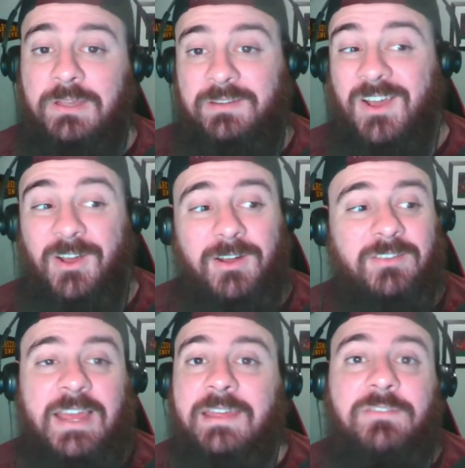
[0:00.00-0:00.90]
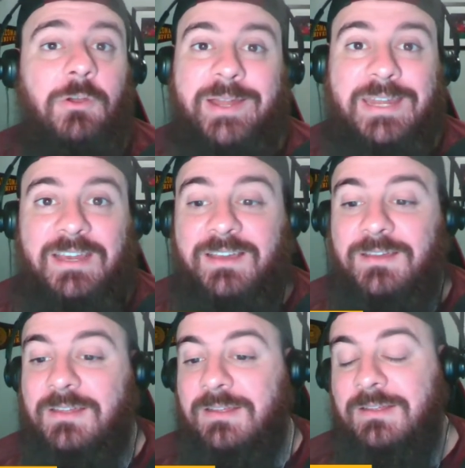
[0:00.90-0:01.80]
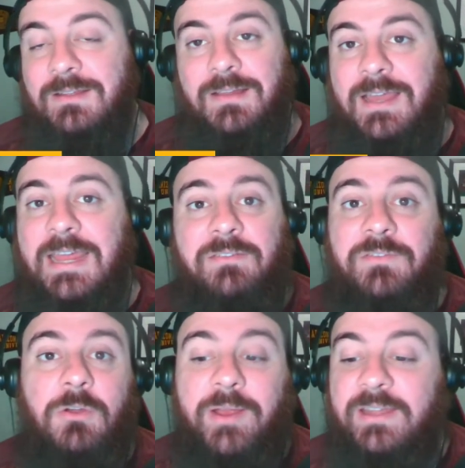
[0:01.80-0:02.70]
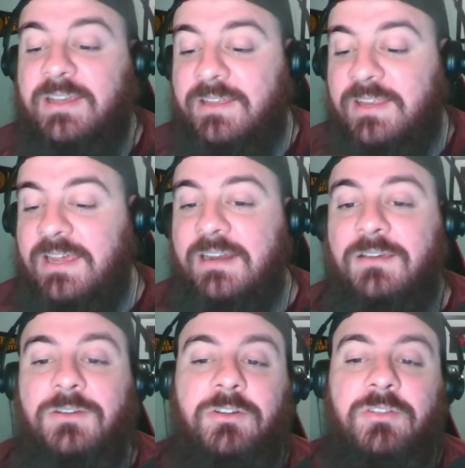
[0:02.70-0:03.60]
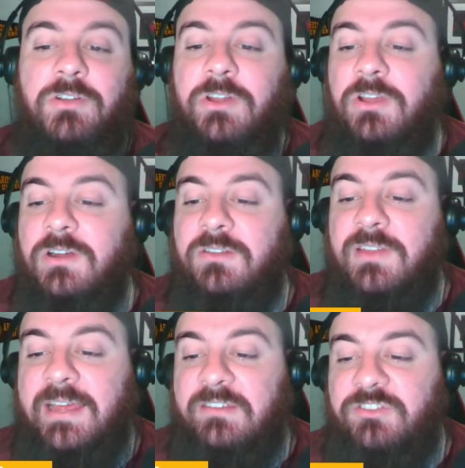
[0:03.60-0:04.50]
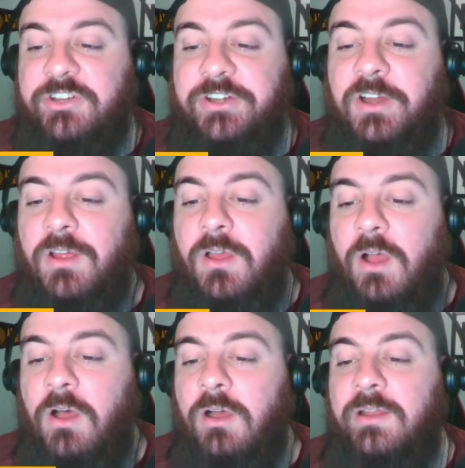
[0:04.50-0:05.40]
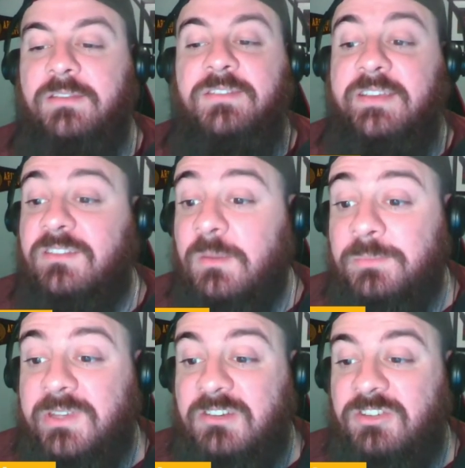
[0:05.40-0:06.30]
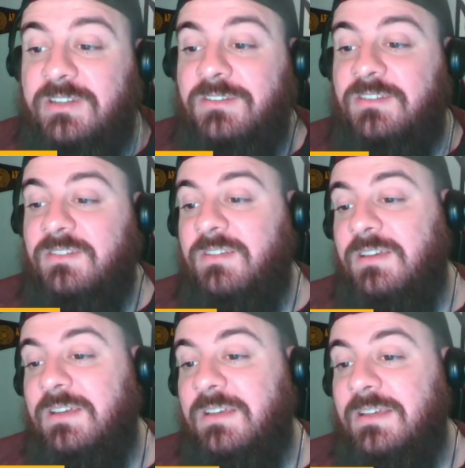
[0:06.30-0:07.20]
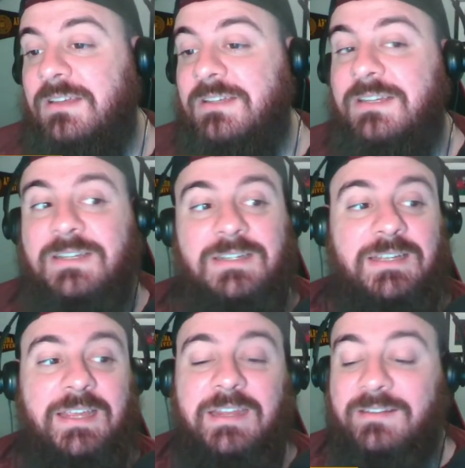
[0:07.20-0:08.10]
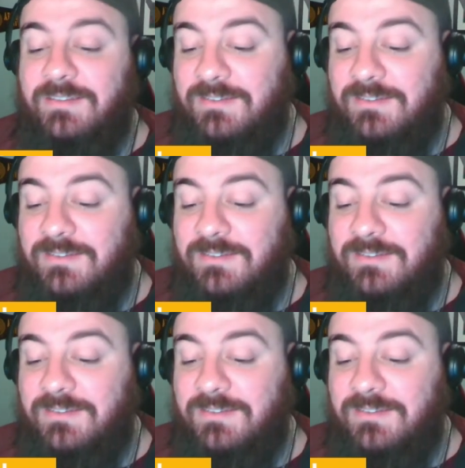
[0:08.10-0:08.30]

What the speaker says: Yards, I have no idea. He had 130 yards last year on 6 completions. I